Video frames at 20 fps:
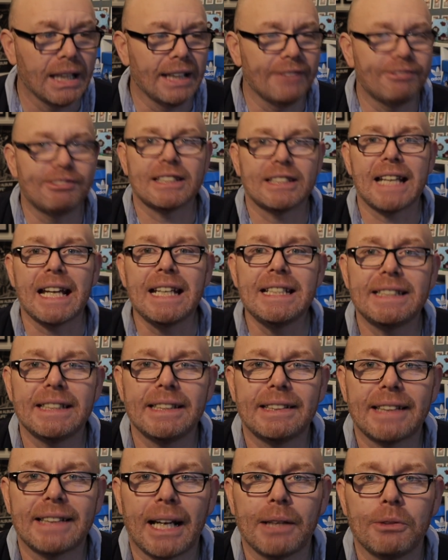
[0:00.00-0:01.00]
if there's
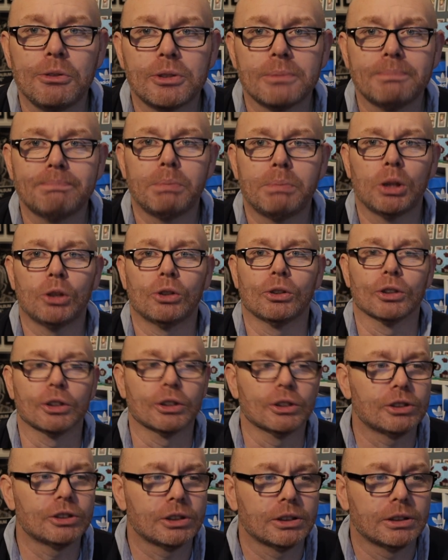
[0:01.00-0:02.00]
80,000
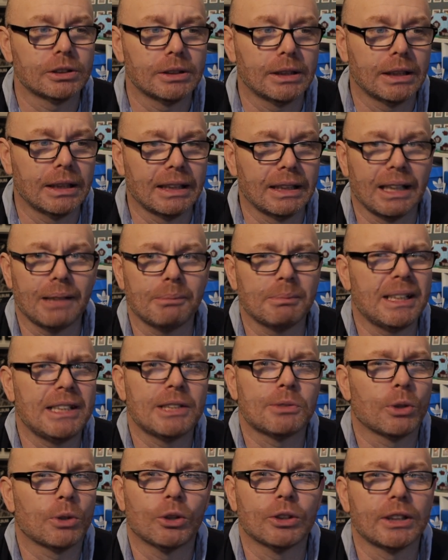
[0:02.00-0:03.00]
bowlers, that
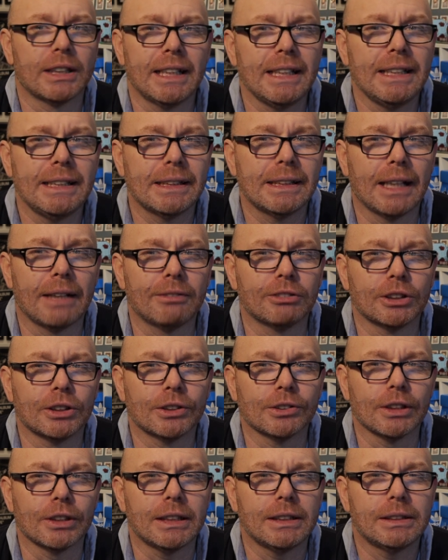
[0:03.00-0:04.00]
means we only need 11
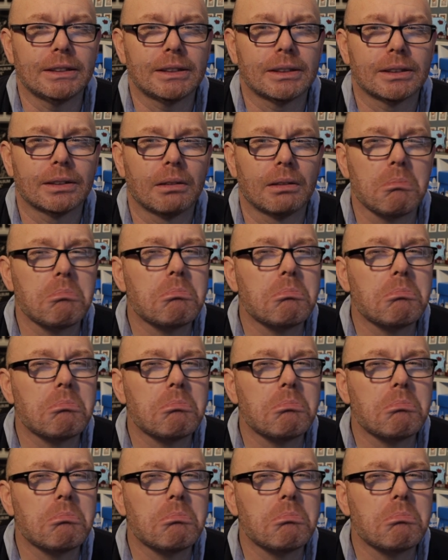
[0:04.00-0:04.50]
greens.